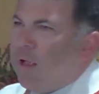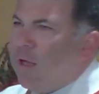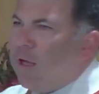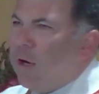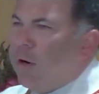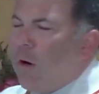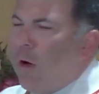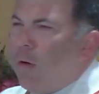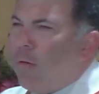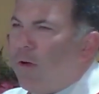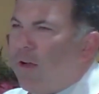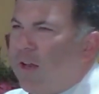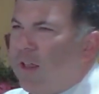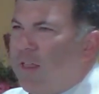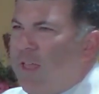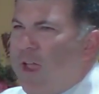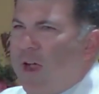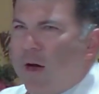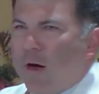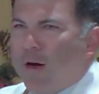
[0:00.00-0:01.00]
You're already
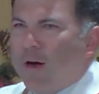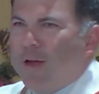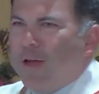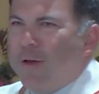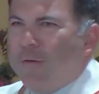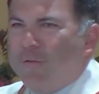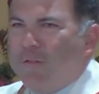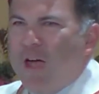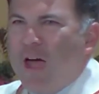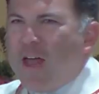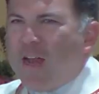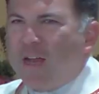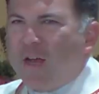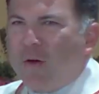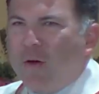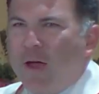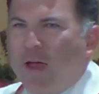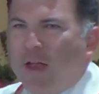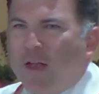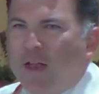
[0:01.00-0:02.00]
there. You've got it
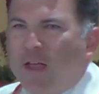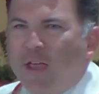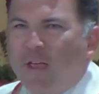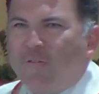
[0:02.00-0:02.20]
great.